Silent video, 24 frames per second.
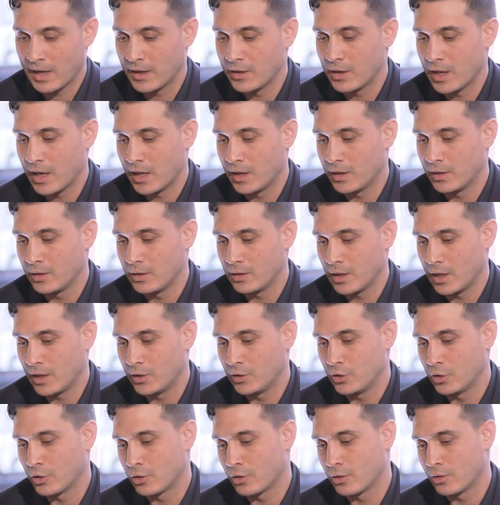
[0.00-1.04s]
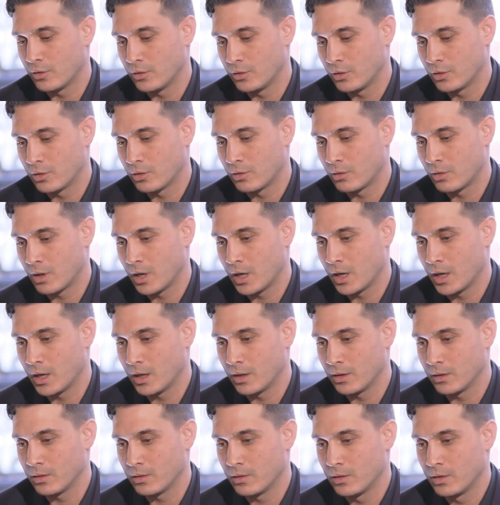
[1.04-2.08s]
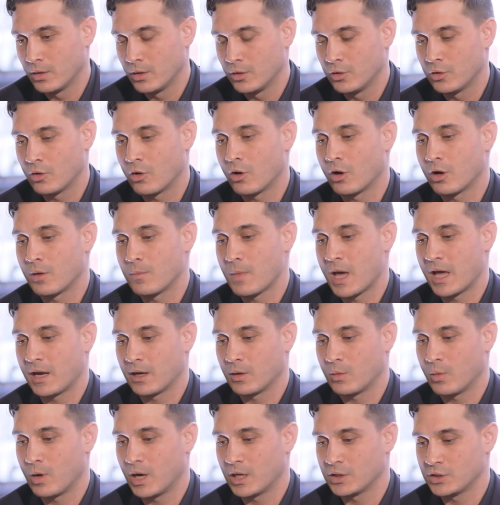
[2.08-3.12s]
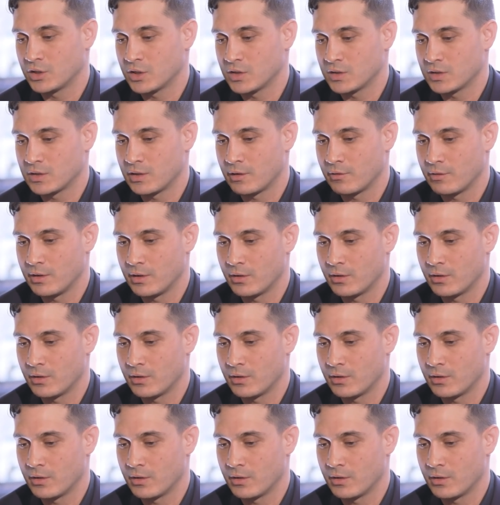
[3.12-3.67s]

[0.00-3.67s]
And and and your your uh, your automatic watches, they're